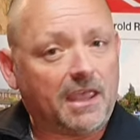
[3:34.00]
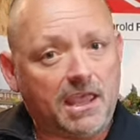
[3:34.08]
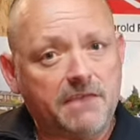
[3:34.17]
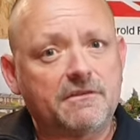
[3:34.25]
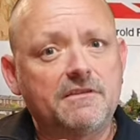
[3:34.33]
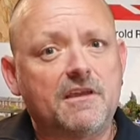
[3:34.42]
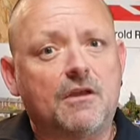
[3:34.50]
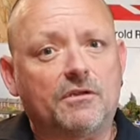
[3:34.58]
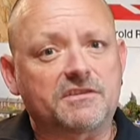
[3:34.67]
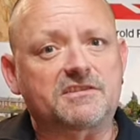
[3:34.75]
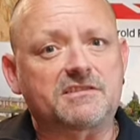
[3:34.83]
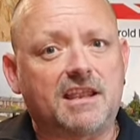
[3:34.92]
Even though
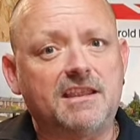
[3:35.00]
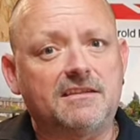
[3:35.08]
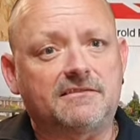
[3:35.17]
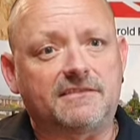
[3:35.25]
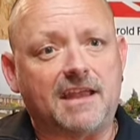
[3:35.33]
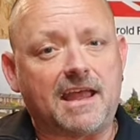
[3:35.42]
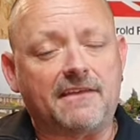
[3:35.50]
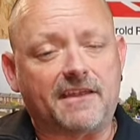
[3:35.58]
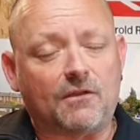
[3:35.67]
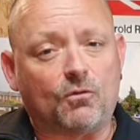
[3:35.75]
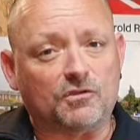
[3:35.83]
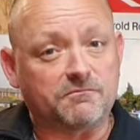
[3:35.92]
I stated that
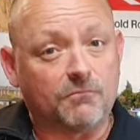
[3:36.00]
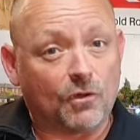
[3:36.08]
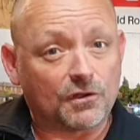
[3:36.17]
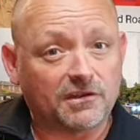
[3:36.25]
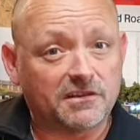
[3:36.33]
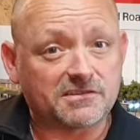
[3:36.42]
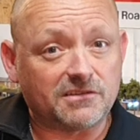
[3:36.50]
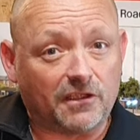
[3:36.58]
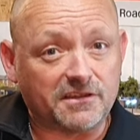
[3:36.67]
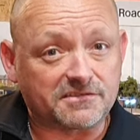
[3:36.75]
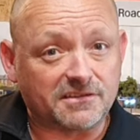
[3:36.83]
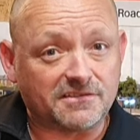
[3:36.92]
that was modeler's
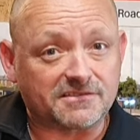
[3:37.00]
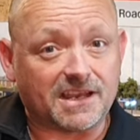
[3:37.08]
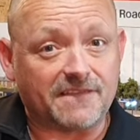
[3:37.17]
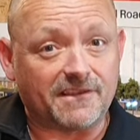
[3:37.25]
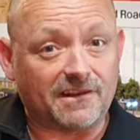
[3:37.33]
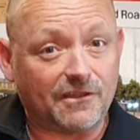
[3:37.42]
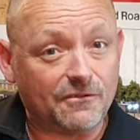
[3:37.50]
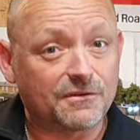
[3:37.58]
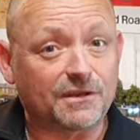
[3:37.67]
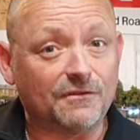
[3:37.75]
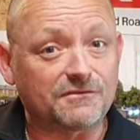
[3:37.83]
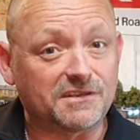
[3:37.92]
license and the
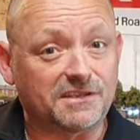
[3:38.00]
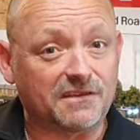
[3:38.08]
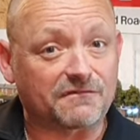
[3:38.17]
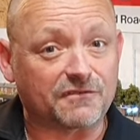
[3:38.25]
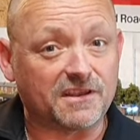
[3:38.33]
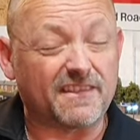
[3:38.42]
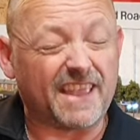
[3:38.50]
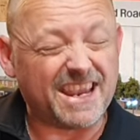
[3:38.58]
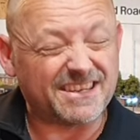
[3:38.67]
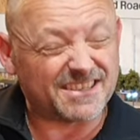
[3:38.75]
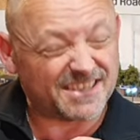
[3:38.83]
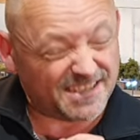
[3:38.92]
locos are different,
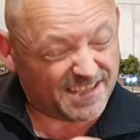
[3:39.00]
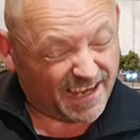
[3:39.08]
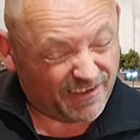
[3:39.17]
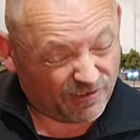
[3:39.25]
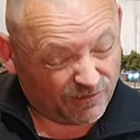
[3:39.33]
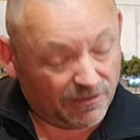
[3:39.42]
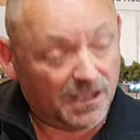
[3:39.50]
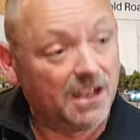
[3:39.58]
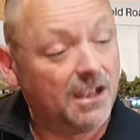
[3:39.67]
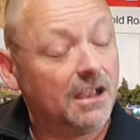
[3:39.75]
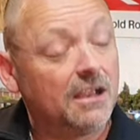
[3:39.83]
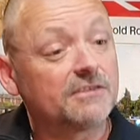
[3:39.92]
they still
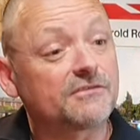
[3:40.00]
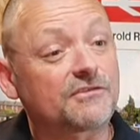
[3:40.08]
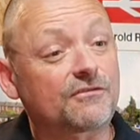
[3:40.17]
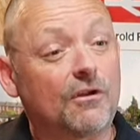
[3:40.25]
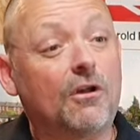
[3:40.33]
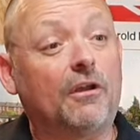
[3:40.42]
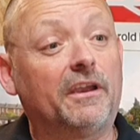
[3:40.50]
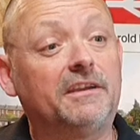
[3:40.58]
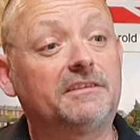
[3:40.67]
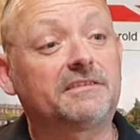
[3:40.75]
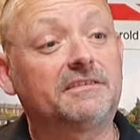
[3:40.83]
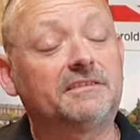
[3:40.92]

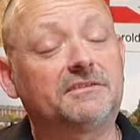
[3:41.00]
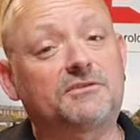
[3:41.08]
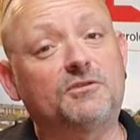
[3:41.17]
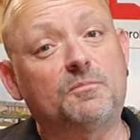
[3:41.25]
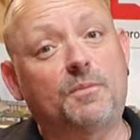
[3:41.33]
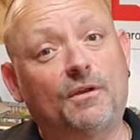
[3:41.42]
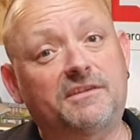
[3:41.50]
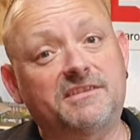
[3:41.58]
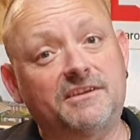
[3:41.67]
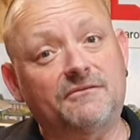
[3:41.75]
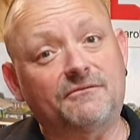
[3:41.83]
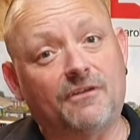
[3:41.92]
tried to
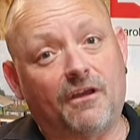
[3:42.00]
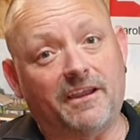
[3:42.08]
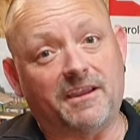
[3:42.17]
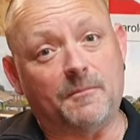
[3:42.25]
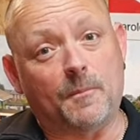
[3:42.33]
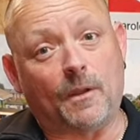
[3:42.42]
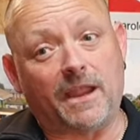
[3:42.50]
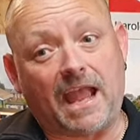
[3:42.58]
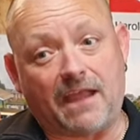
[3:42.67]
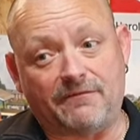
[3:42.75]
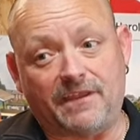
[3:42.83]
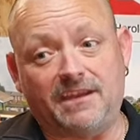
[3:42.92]
put it right by
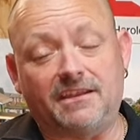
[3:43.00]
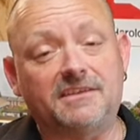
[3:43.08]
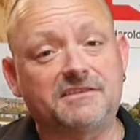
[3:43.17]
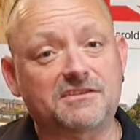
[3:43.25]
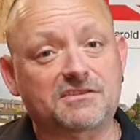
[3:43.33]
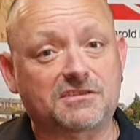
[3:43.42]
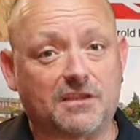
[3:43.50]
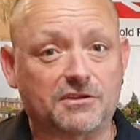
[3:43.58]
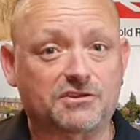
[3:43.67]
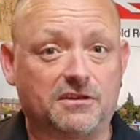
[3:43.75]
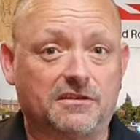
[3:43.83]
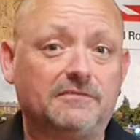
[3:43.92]
having a
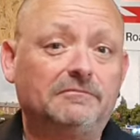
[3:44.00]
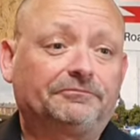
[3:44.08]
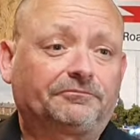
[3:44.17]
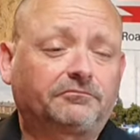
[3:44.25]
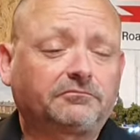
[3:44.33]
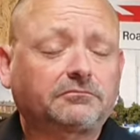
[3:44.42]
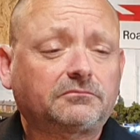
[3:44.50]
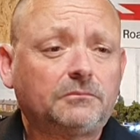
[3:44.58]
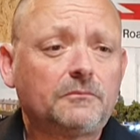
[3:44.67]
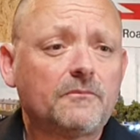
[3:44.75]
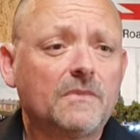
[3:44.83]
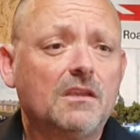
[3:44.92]
discussion.
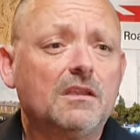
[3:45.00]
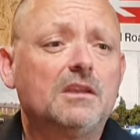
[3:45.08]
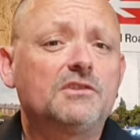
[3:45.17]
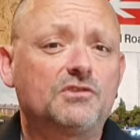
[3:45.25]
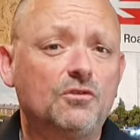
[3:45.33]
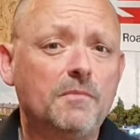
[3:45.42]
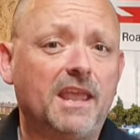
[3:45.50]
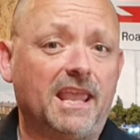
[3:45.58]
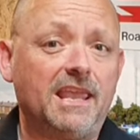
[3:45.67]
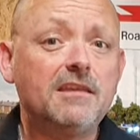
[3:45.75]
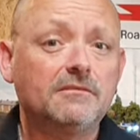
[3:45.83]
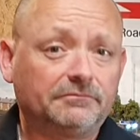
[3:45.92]
To
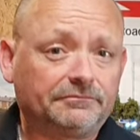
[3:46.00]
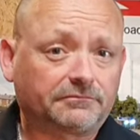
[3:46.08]
me,